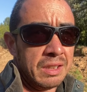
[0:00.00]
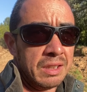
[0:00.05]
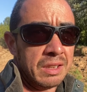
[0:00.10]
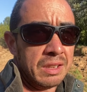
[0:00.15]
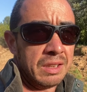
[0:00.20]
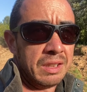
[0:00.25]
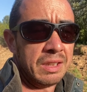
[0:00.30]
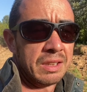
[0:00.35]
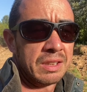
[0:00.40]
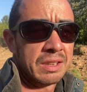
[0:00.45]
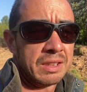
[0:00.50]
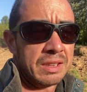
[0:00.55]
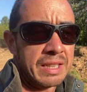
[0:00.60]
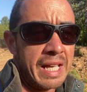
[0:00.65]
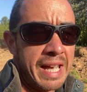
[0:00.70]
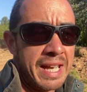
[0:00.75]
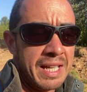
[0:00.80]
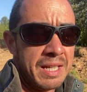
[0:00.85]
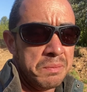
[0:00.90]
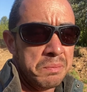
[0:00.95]
the
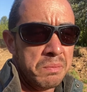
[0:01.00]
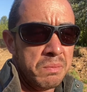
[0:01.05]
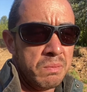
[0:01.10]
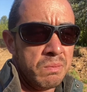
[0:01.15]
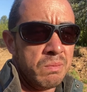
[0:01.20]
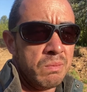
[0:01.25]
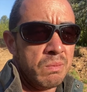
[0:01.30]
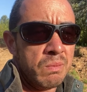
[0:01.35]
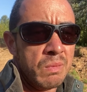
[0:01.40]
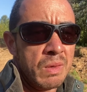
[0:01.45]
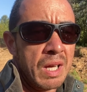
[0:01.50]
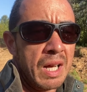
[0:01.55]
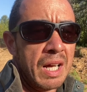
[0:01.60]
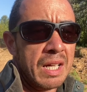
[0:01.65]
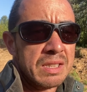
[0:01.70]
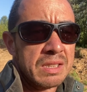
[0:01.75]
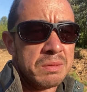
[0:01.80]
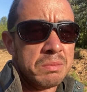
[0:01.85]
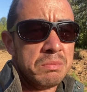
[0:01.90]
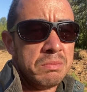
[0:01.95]
same
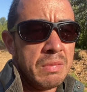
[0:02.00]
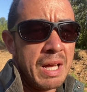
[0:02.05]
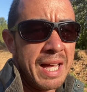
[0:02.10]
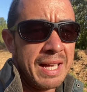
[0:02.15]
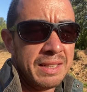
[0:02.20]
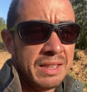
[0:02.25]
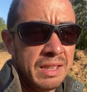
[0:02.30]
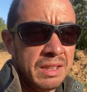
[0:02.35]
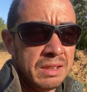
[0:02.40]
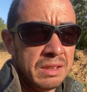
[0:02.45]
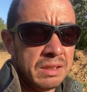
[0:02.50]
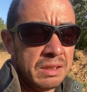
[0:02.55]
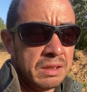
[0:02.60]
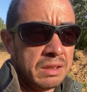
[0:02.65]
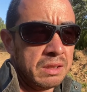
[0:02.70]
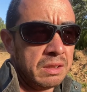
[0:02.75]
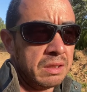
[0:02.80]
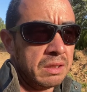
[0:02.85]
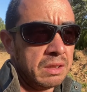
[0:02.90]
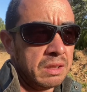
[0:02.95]
as men
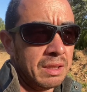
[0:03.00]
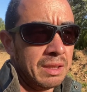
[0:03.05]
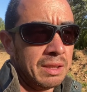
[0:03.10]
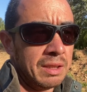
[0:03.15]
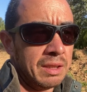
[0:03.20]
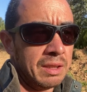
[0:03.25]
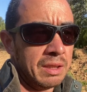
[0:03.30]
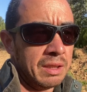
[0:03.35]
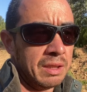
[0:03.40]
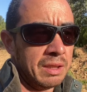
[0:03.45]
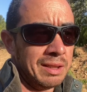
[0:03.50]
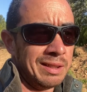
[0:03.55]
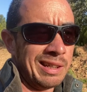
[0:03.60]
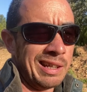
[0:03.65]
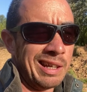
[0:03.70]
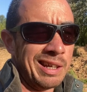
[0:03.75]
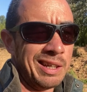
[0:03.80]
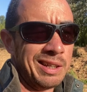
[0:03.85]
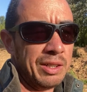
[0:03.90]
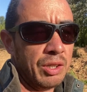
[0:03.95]

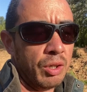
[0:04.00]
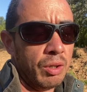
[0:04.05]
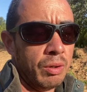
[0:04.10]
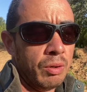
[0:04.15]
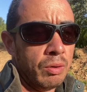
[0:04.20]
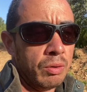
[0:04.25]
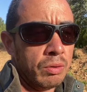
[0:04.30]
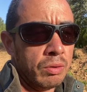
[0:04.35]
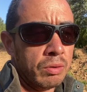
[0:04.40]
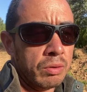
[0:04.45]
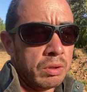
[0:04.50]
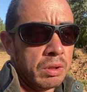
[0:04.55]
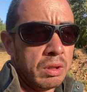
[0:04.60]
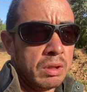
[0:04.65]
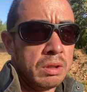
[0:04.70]
in all